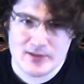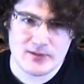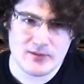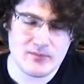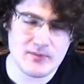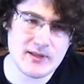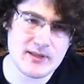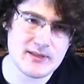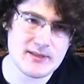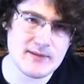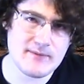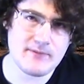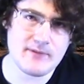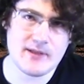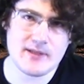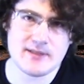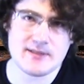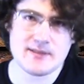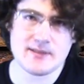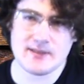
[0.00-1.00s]
So we can
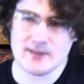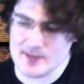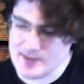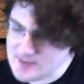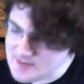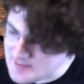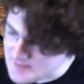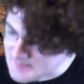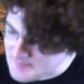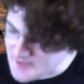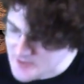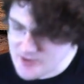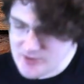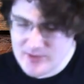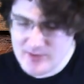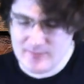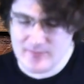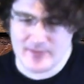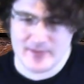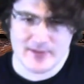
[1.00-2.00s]
definitely see,
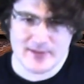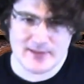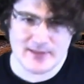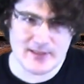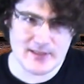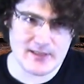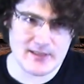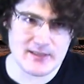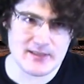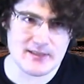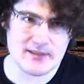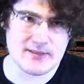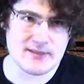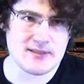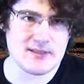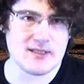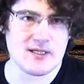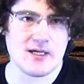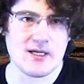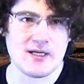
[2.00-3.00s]
especially for the 1080
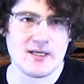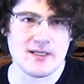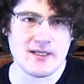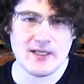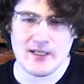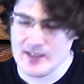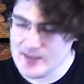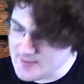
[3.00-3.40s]
Ti,